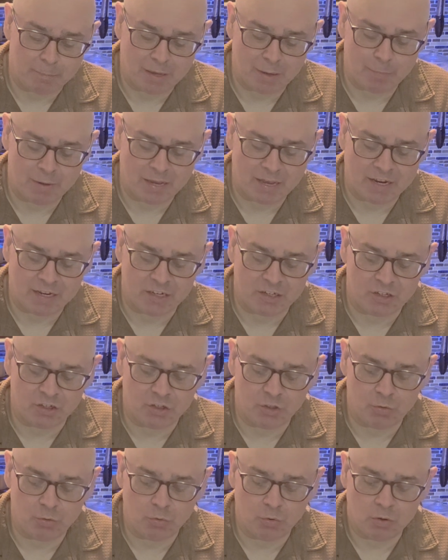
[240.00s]
Maybe I could
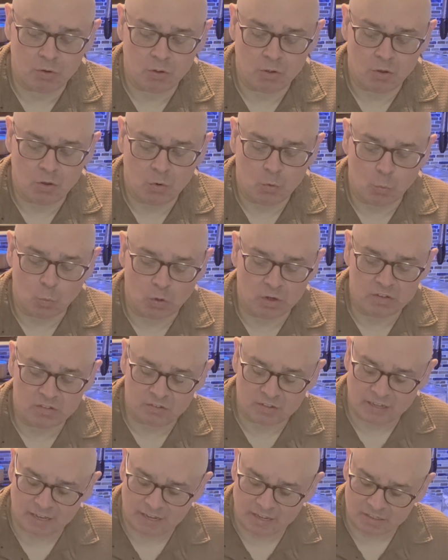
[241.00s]
do one
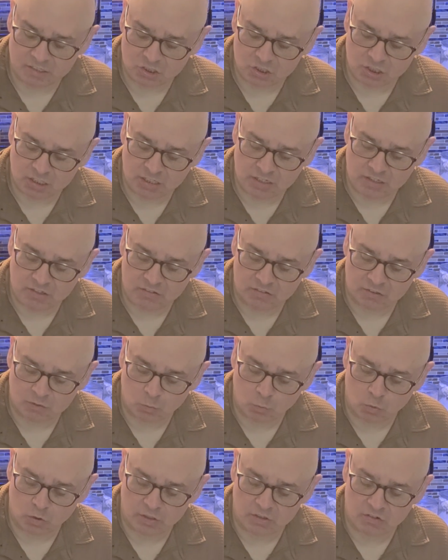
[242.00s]
side cheese
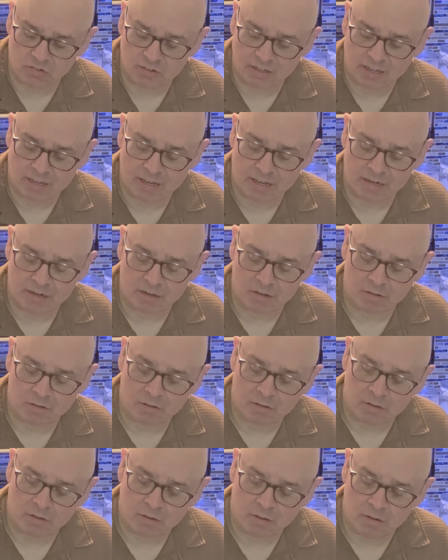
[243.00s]
and one side
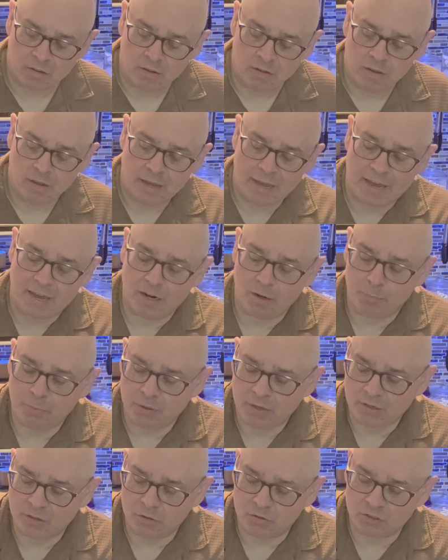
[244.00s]

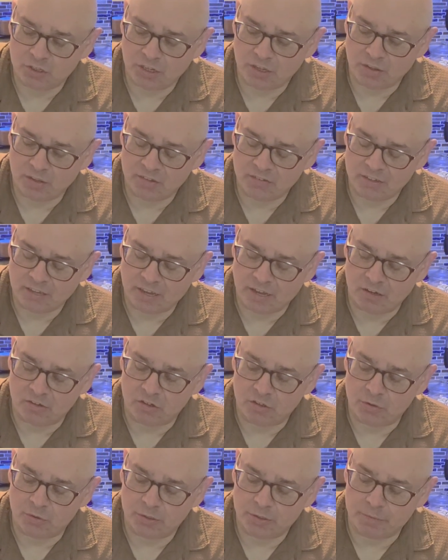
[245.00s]
jalapenos. Yeah, that's how I'll
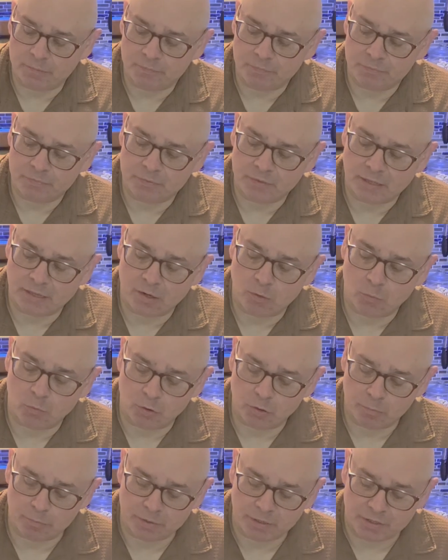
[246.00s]
do it. That'll
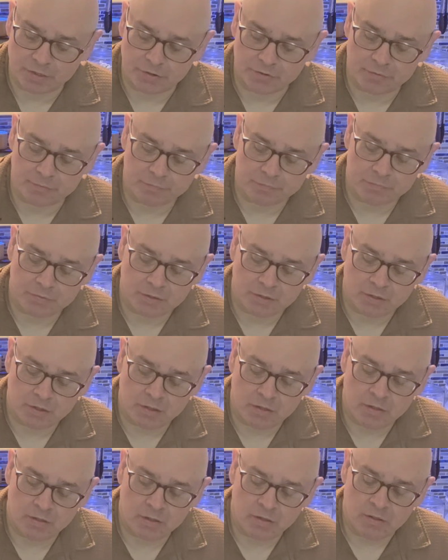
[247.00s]
work better.
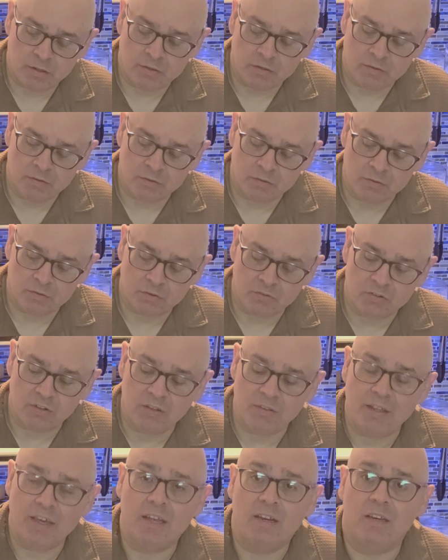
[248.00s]
So see
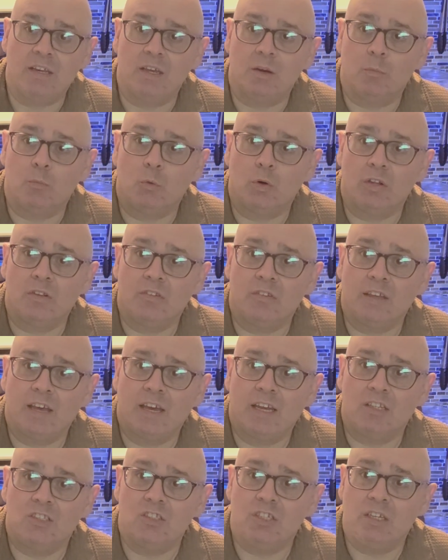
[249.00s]
that, dip one
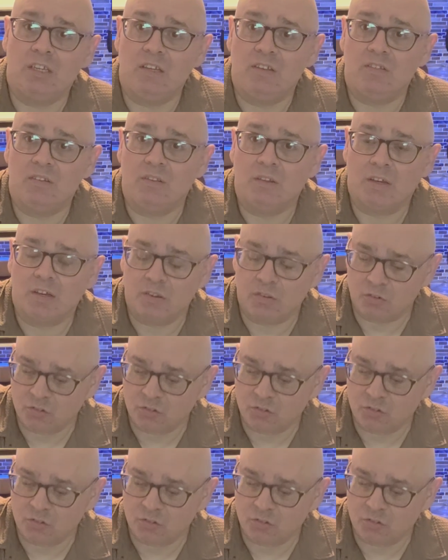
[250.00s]
side cheese and the other